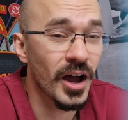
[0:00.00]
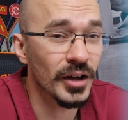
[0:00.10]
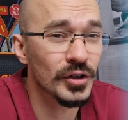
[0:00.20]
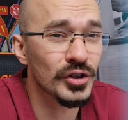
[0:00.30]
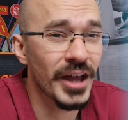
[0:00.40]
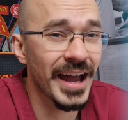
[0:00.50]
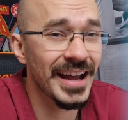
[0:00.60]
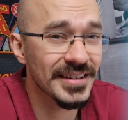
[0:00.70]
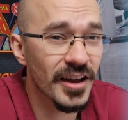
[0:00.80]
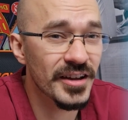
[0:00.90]
are good
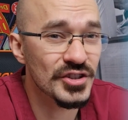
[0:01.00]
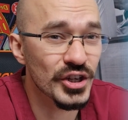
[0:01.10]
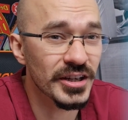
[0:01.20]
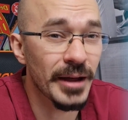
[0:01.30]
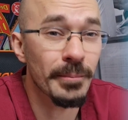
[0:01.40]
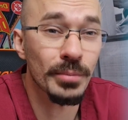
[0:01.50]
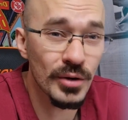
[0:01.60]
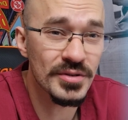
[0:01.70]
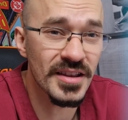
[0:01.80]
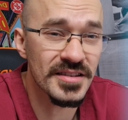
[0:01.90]
hand hygiene and
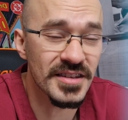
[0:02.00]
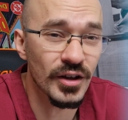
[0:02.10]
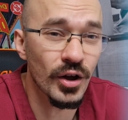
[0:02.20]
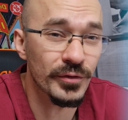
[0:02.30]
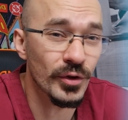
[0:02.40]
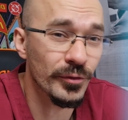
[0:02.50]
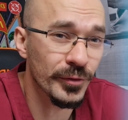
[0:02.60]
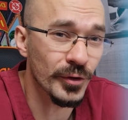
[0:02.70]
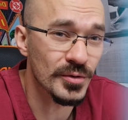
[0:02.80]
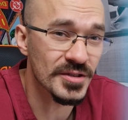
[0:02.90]
processing of your
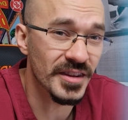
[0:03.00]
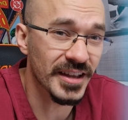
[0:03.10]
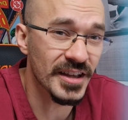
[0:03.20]
foods in the